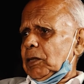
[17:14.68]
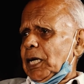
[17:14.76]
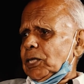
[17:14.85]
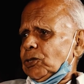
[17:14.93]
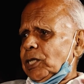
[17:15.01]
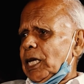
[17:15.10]

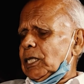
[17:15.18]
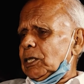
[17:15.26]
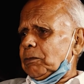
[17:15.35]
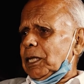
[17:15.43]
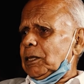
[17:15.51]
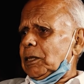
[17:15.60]
exchange
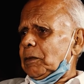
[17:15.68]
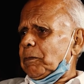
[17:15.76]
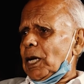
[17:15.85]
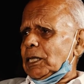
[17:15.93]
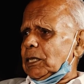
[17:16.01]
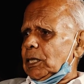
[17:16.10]
when
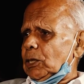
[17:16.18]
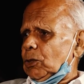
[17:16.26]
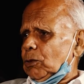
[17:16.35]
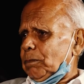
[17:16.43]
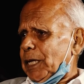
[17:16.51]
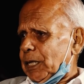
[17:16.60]
partition
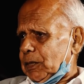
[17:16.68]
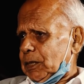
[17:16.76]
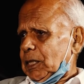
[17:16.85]
took place.